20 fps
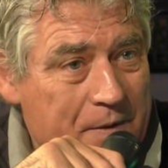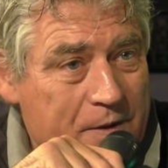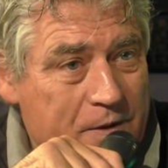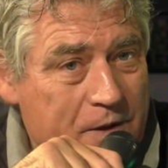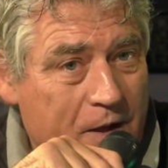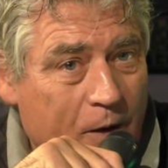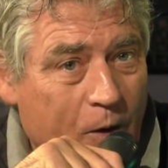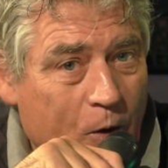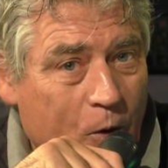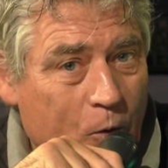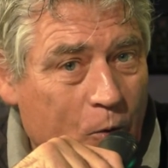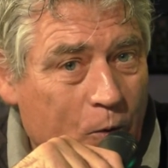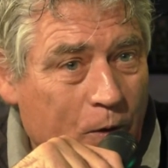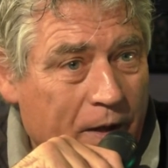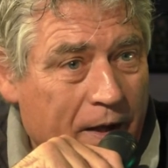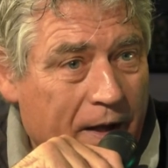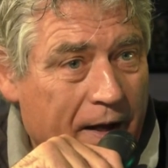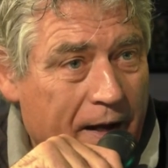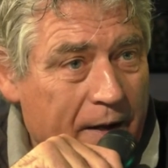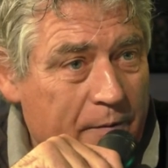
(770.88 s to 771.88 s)
So
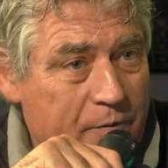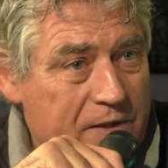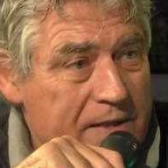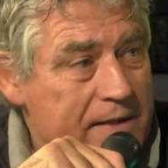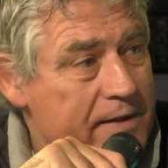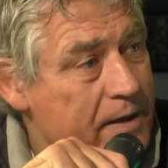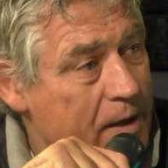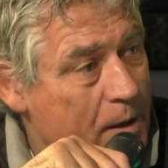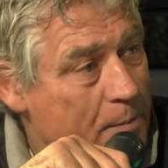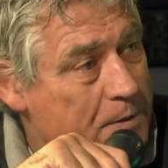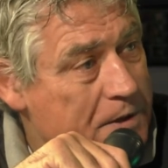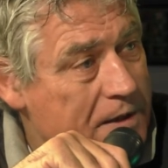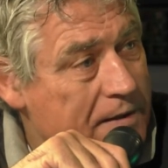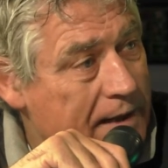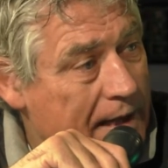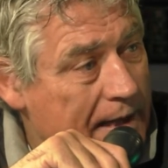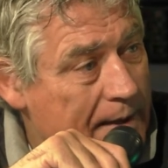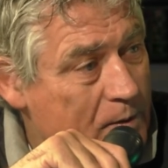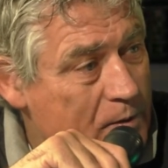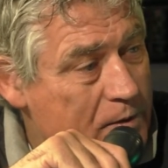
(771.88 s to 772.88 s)
I've seen the ups
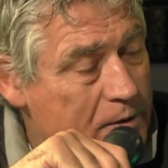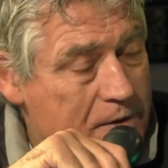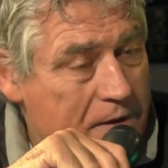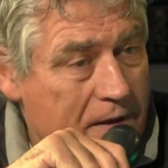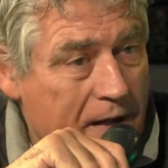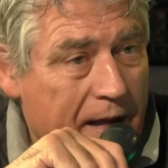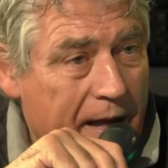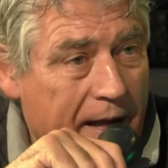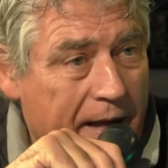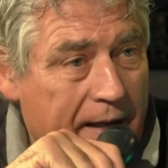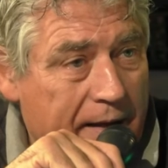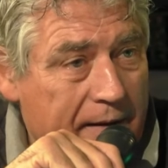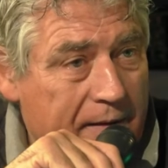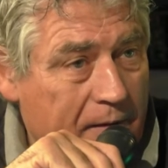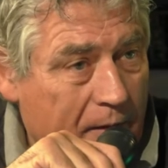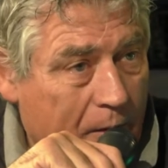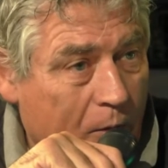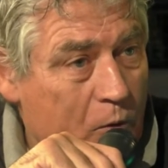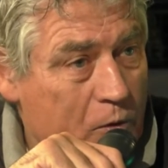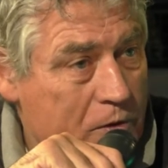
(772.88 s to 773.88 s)
and downs,
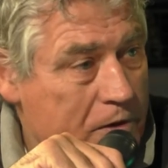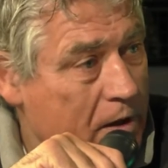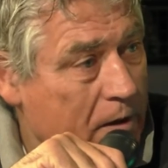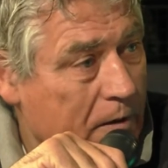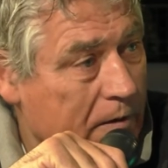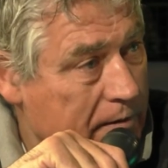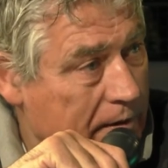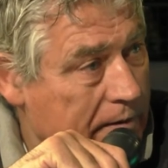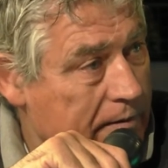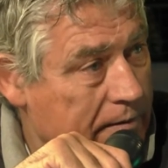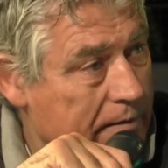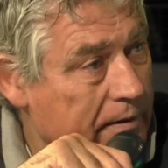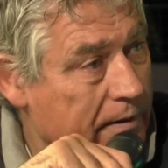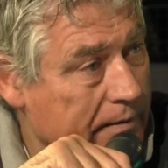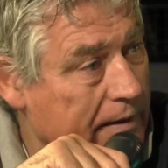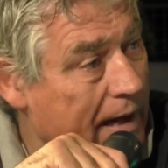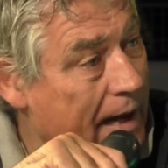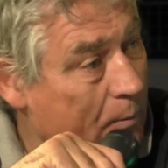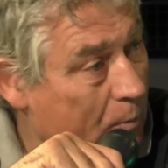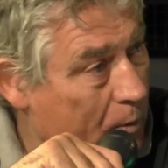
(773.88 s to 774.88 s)
and also the
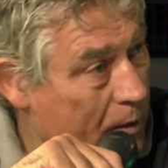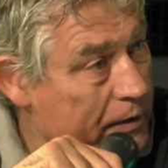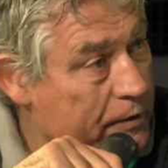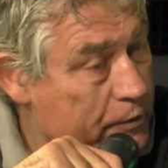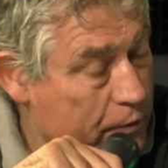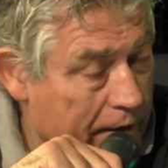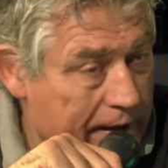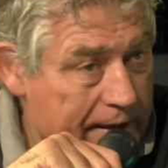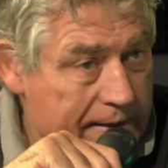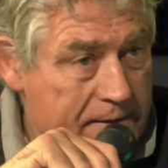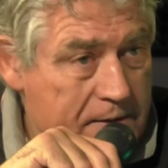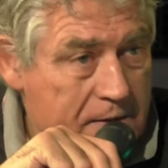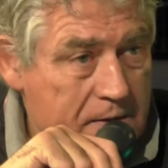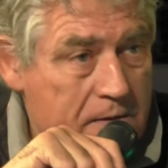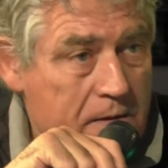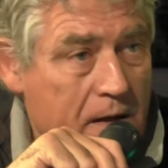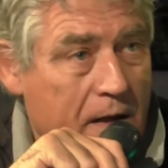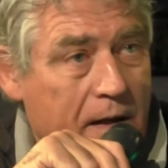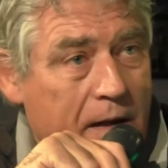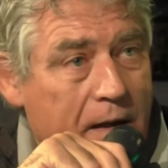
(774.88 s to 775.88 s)
downward
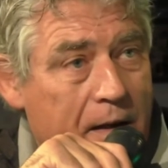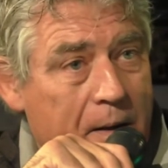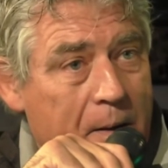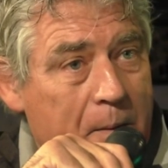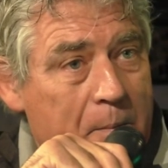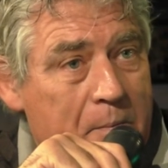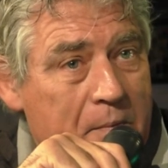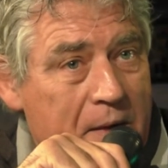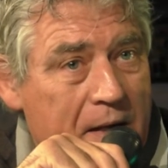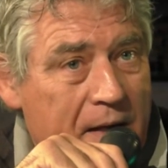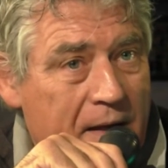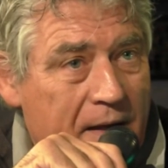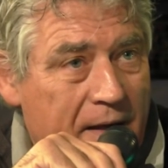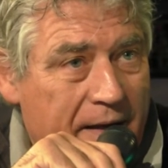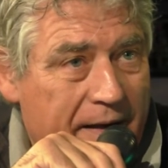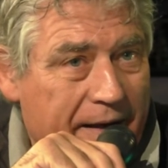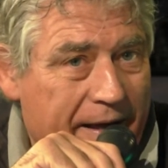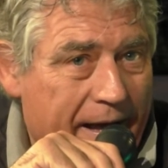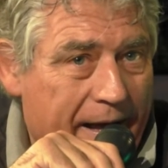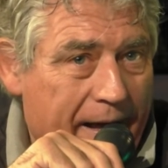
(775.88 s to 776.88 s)
trends. And
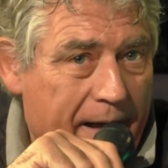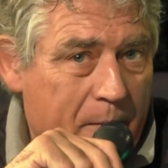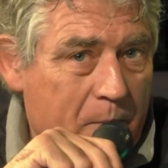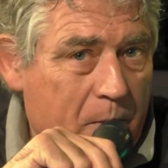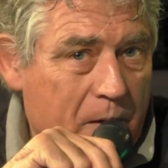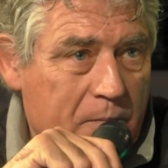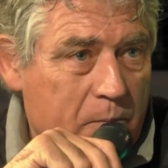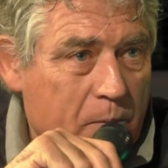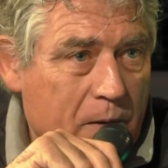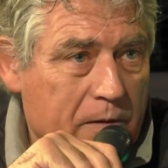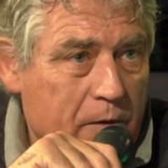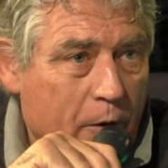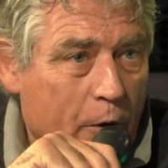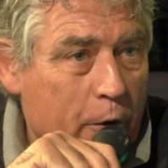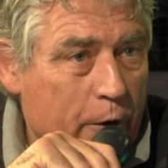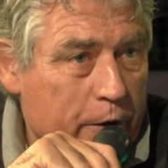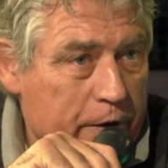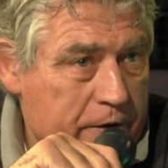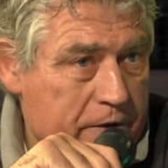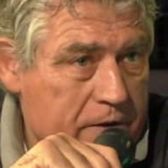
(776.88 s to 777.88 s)
what
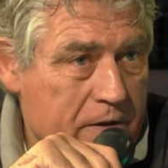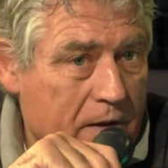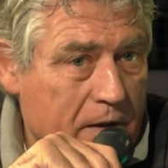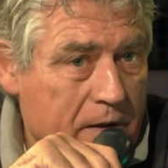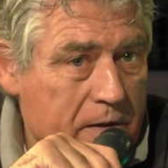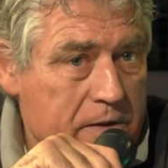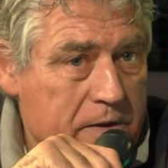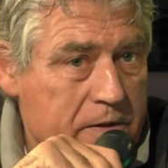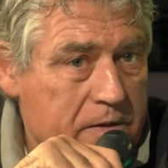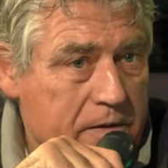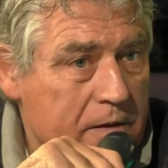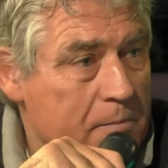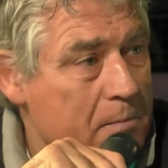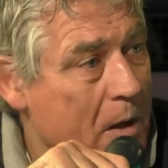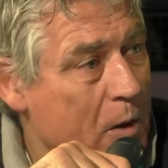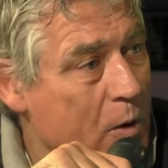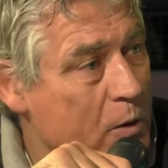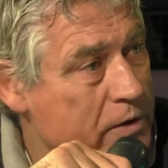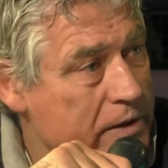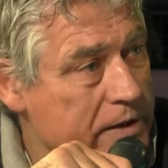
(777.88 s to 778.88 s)
hurts us the
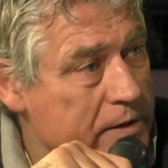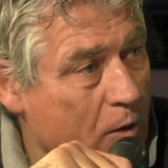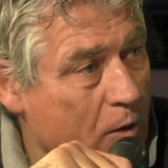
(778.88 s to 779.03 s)
most